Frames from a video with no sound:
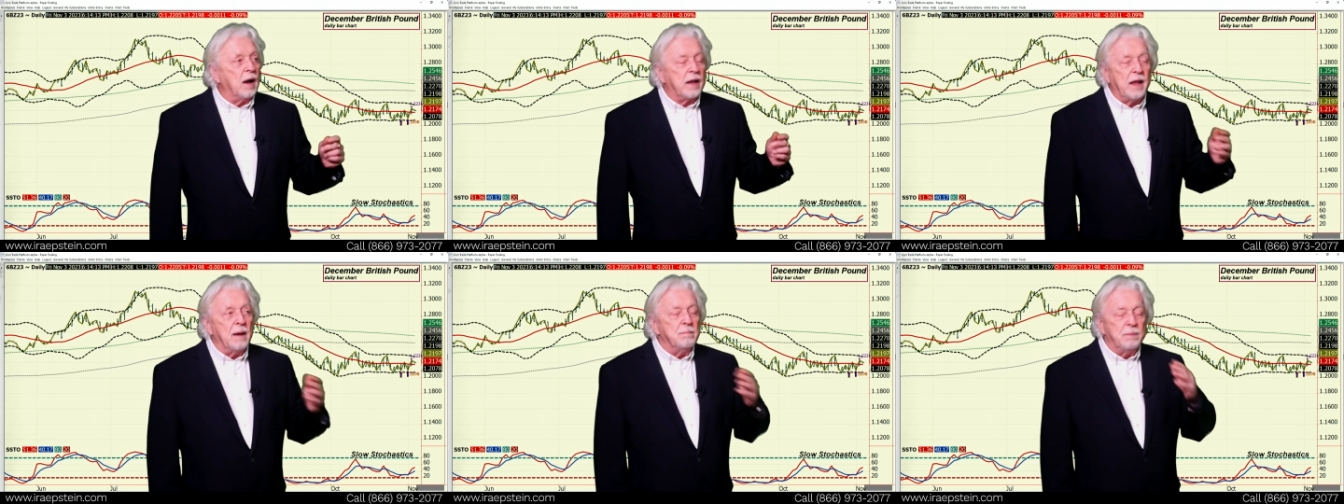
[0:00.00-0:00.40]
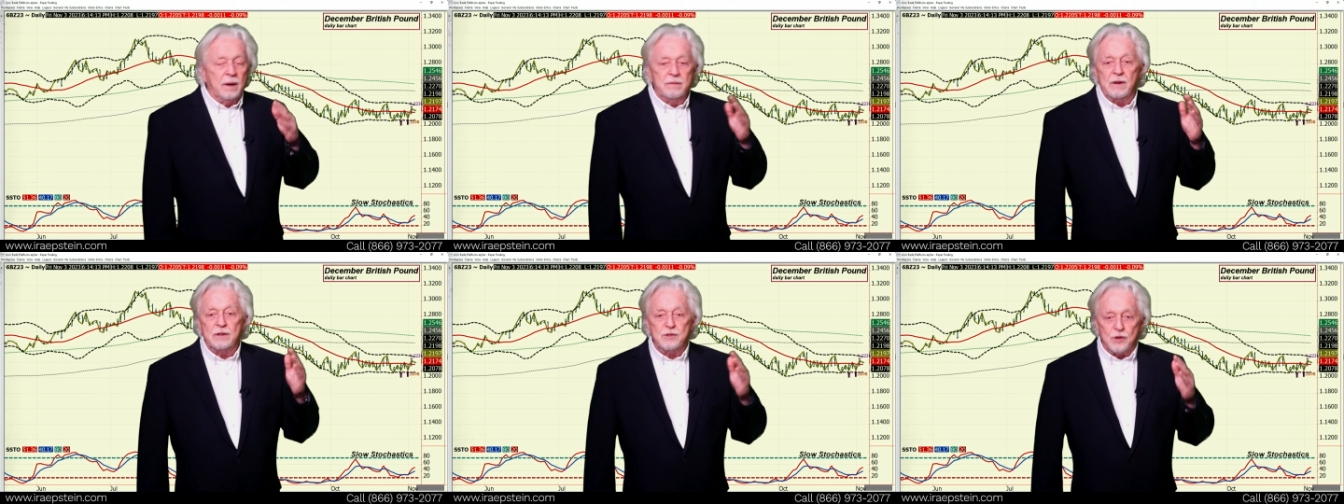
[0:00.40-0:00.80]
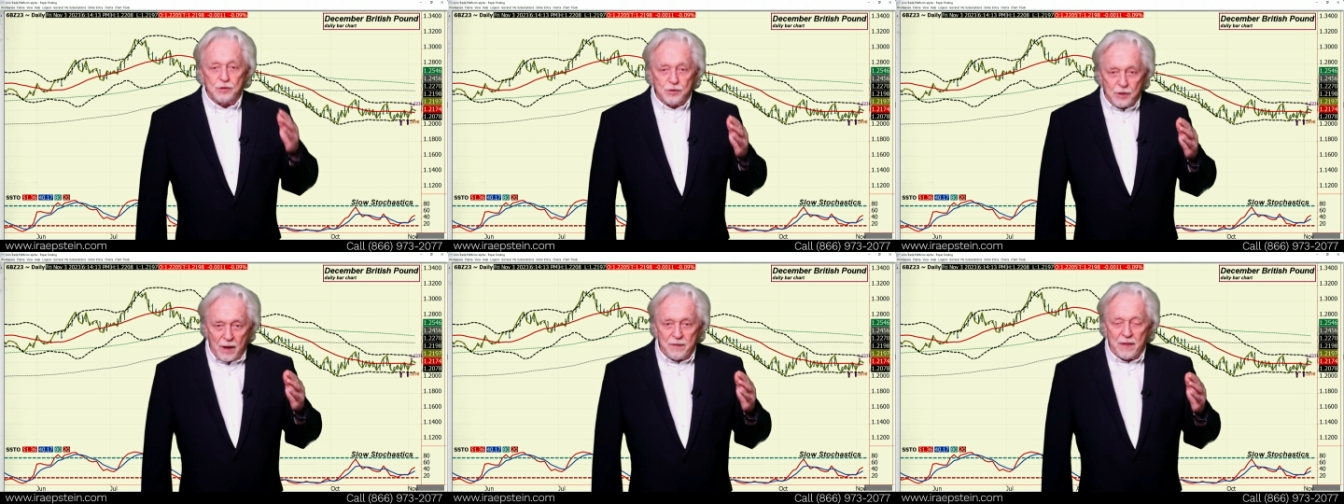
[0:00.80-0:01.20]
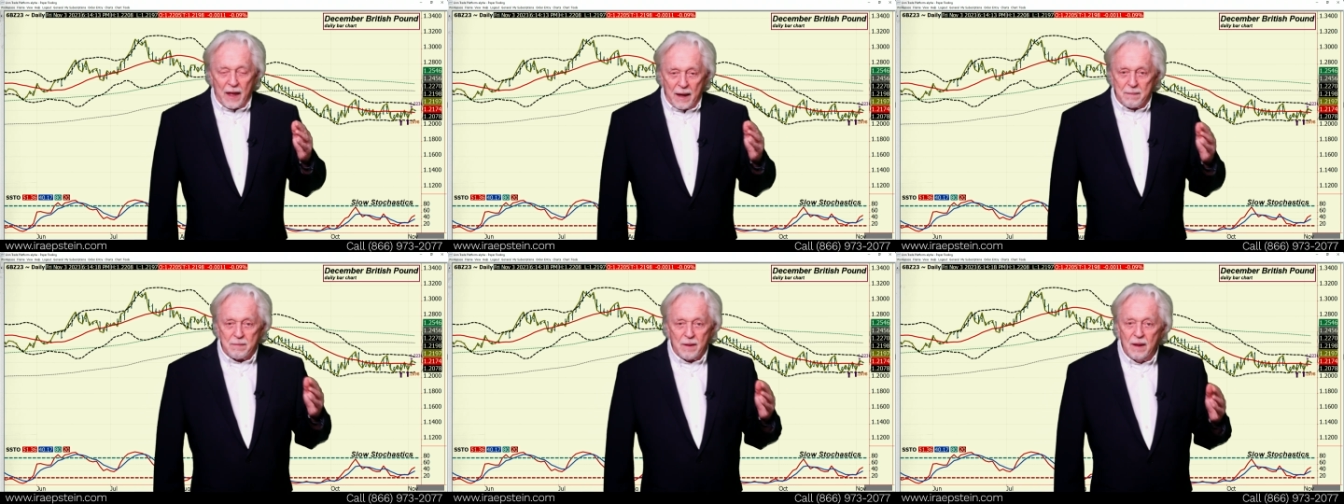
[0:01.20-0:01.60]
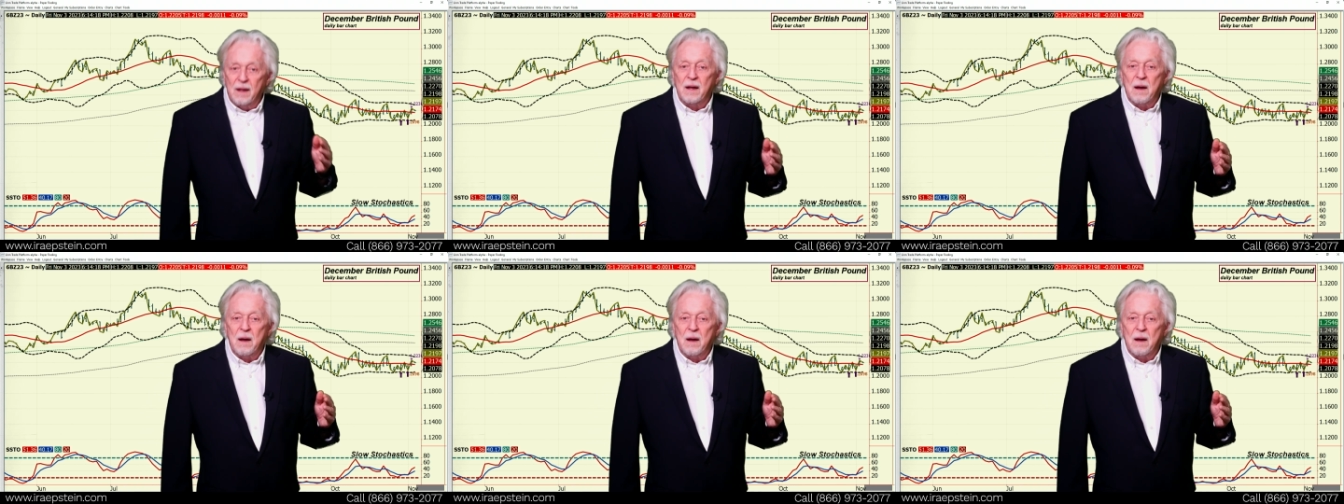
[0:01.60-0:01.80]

I can't believe I just said that.